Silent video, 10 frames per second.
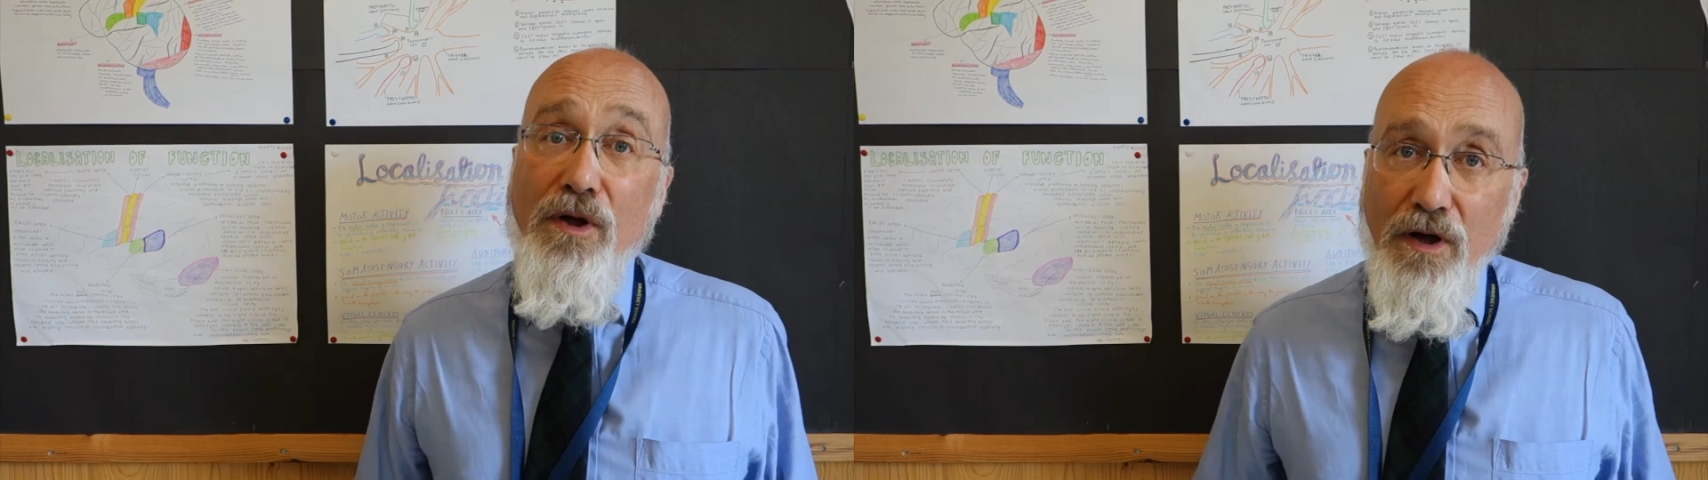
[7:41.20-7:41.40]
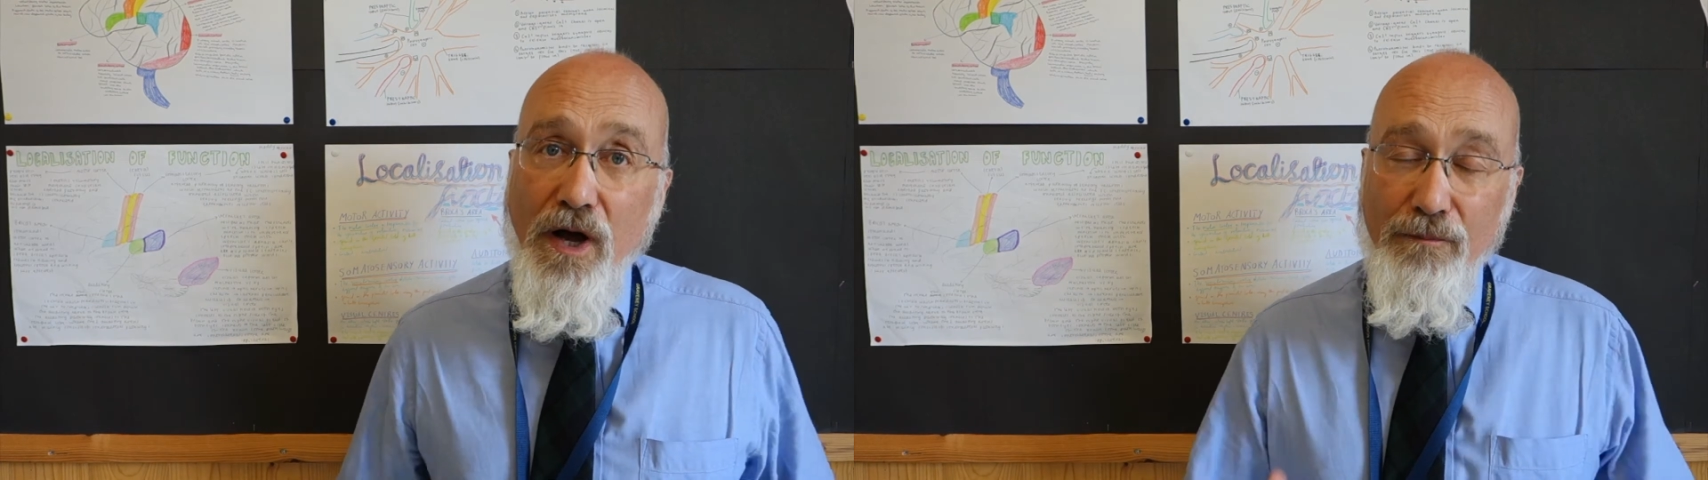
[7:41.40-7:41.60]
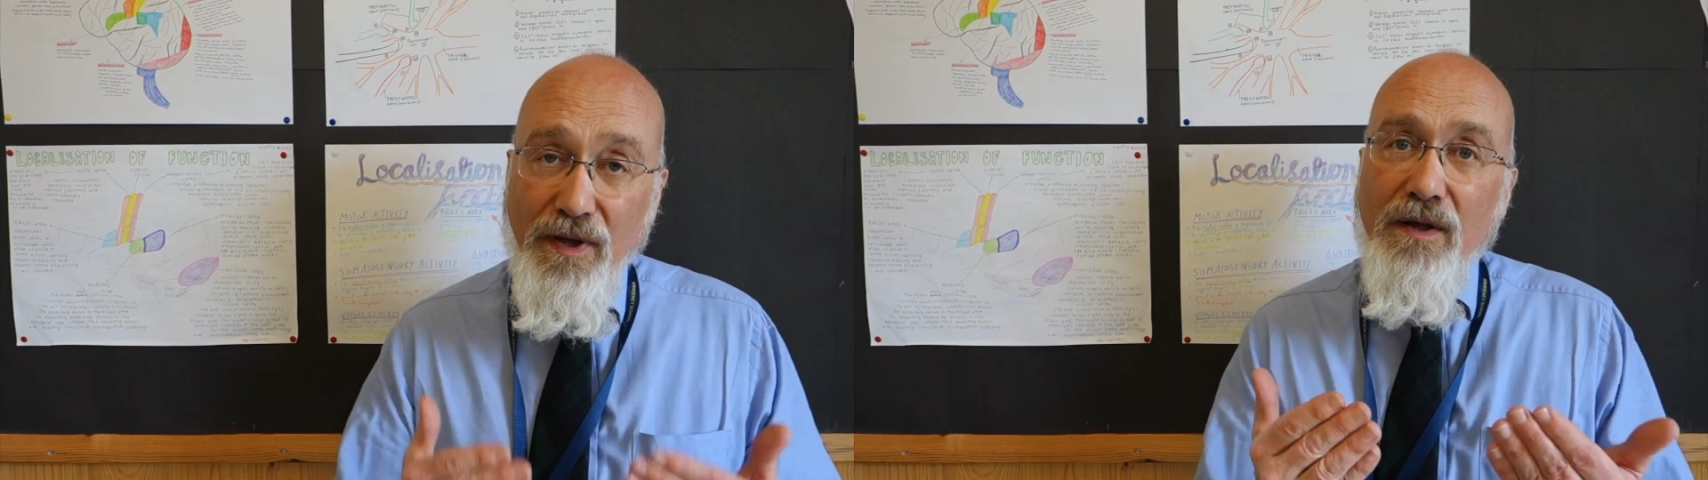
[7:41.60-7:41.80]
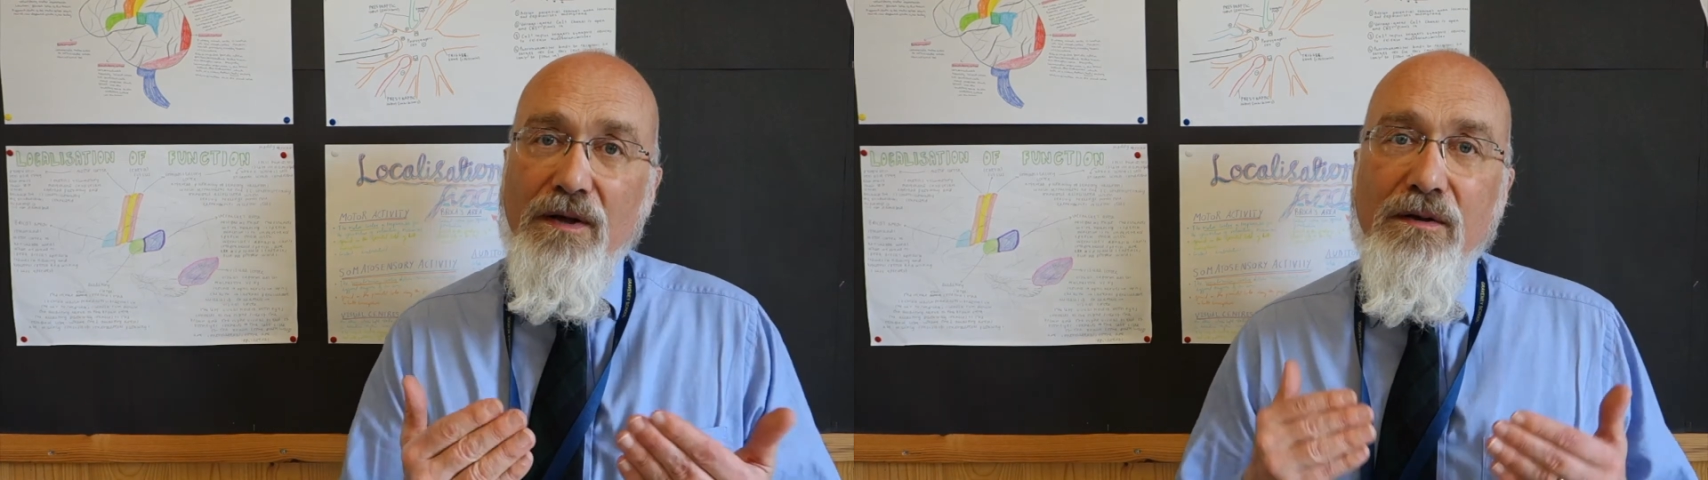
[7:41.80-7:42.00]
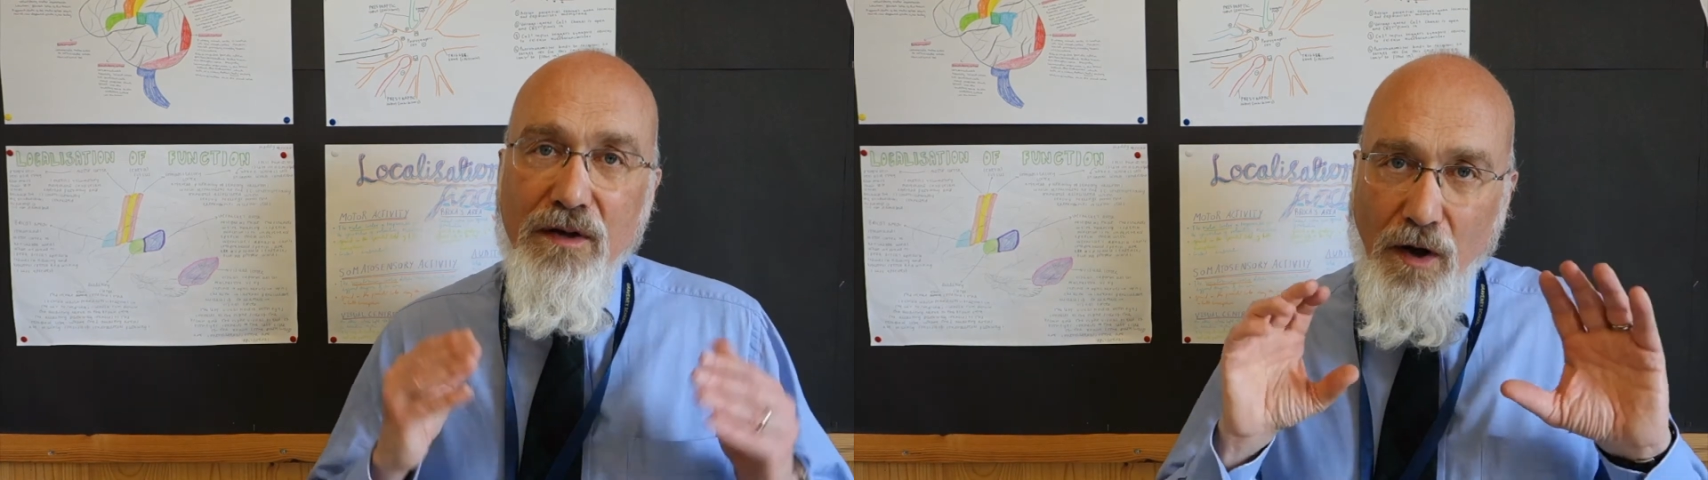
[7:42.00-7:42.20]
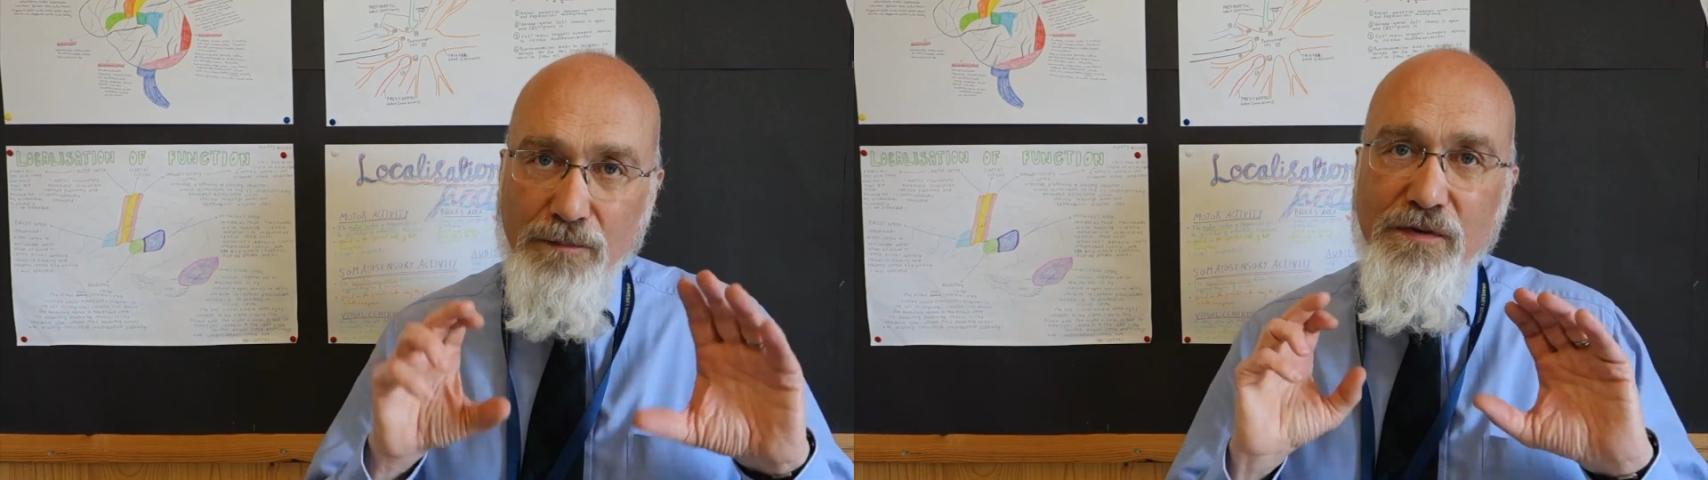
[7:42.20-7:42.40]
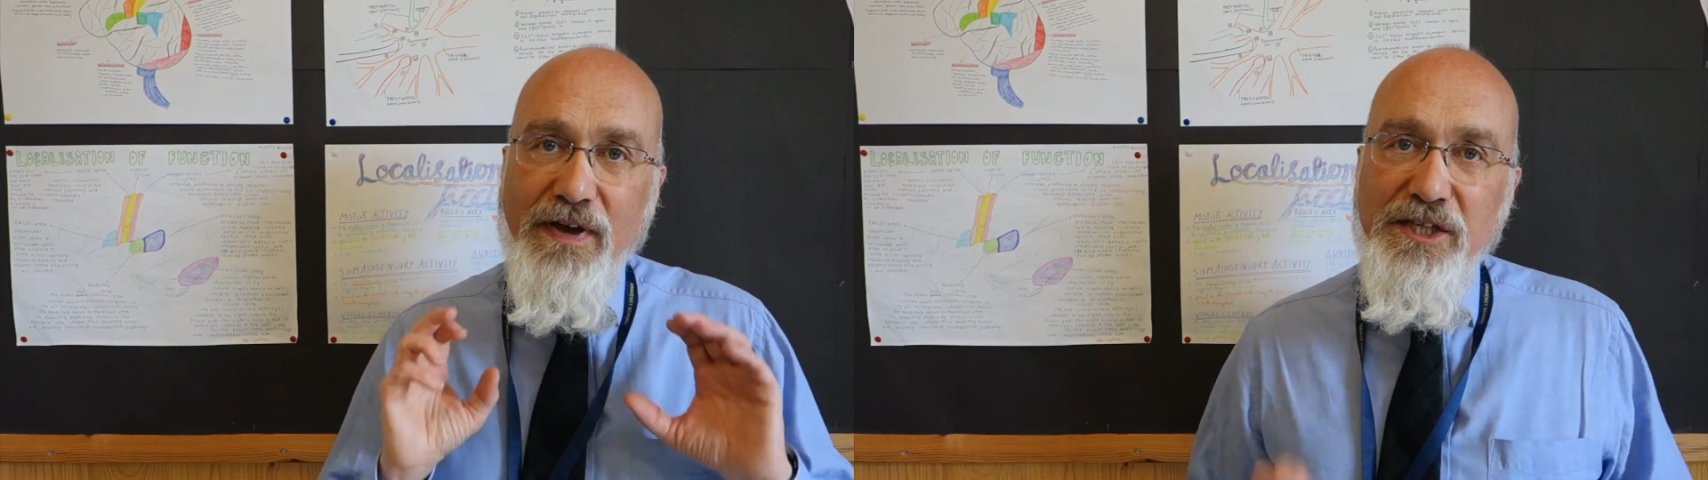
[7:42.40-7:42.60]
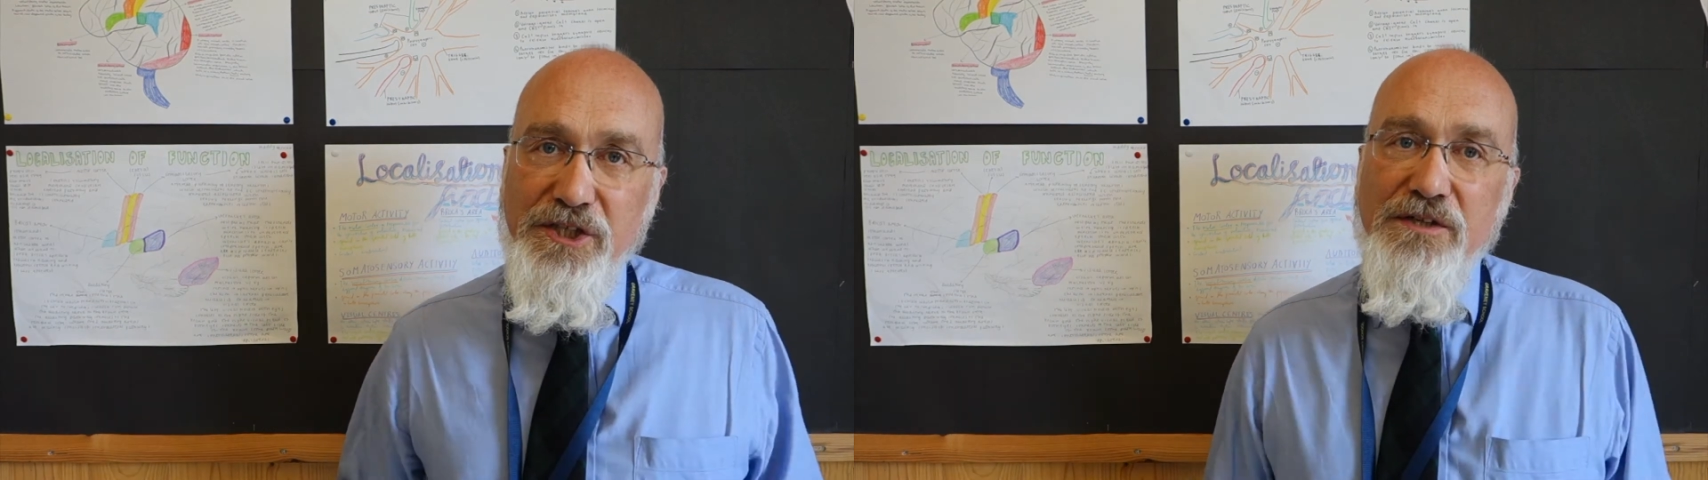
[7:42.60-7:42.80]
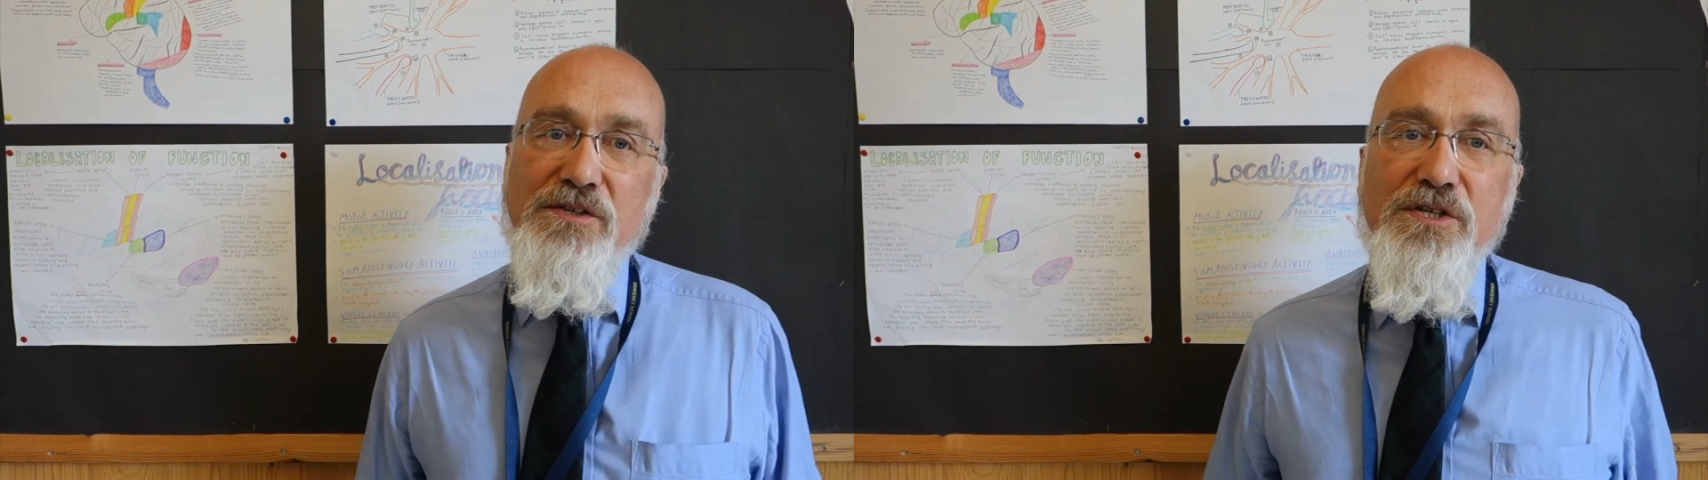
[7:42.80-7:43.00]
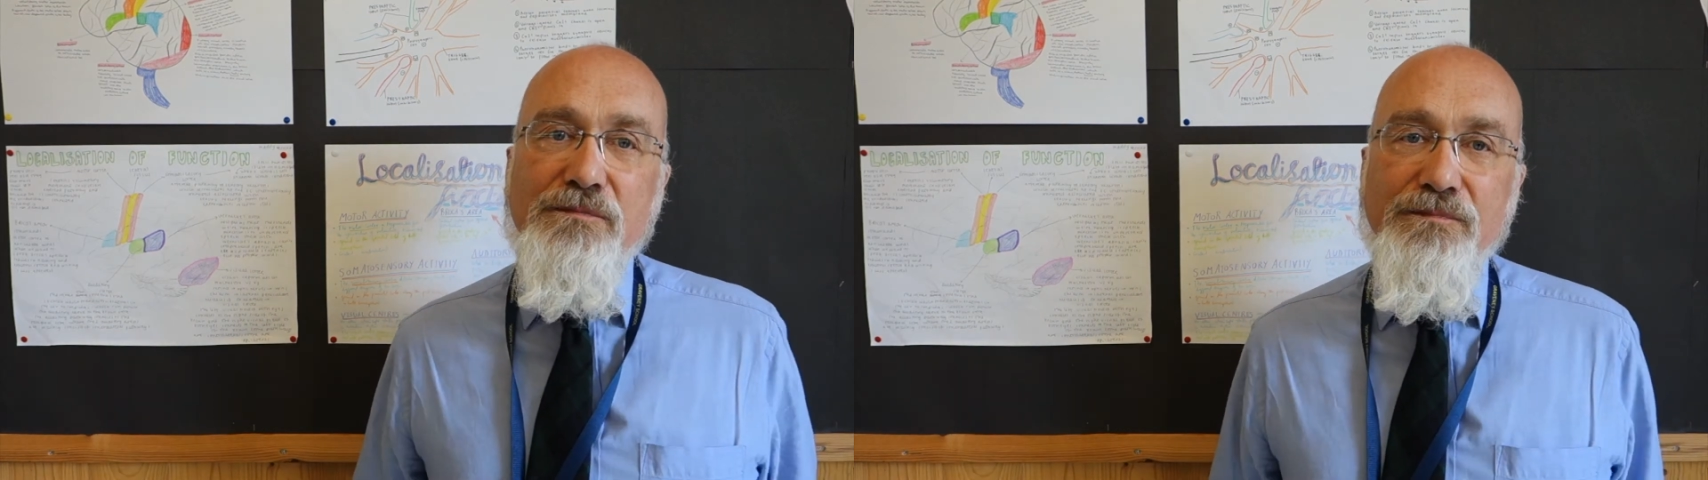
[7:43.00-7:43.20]
um,
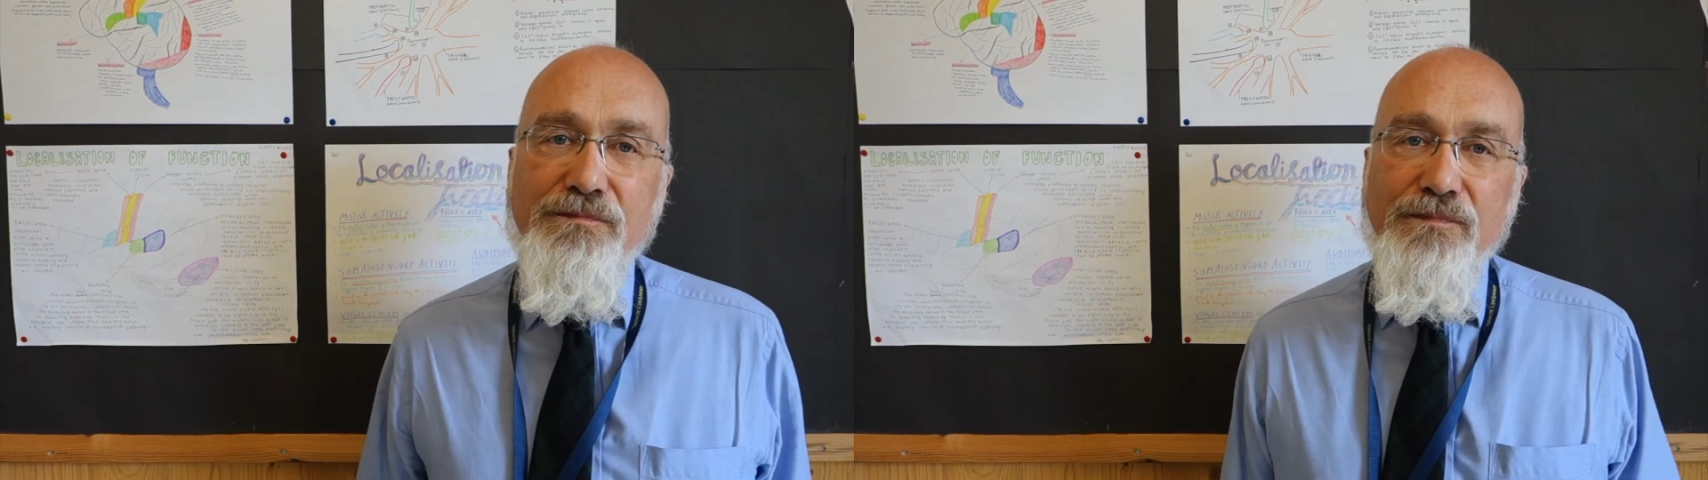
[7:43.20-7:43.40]
observations.